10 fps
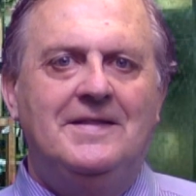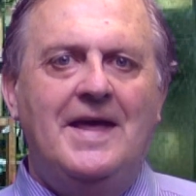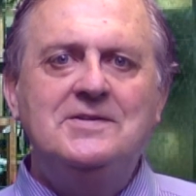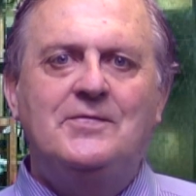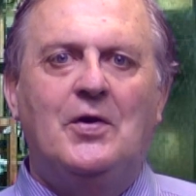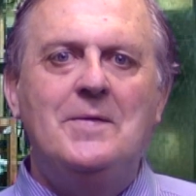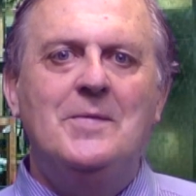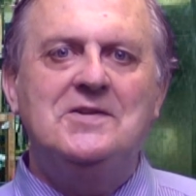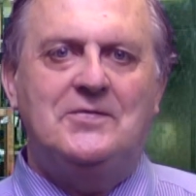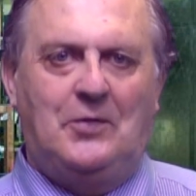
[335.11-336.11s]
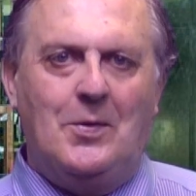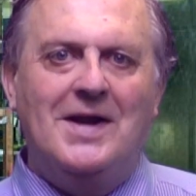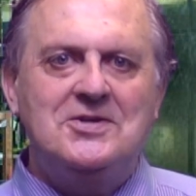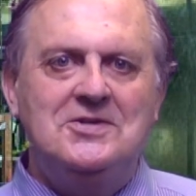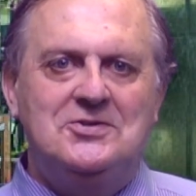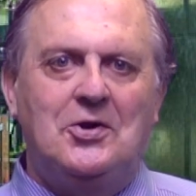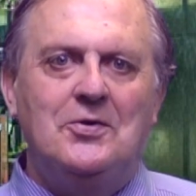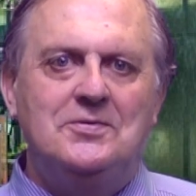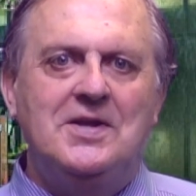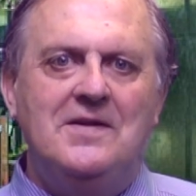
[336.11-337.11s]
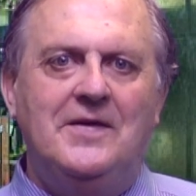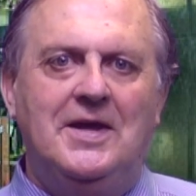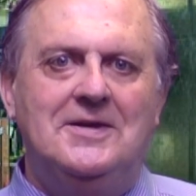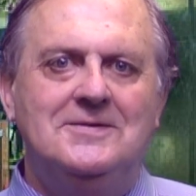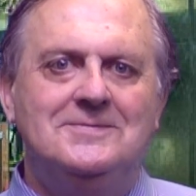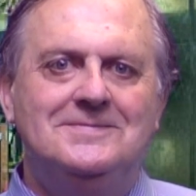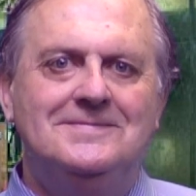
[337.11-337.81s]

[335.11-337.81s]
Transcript: Thanks very much for watching Journal TV.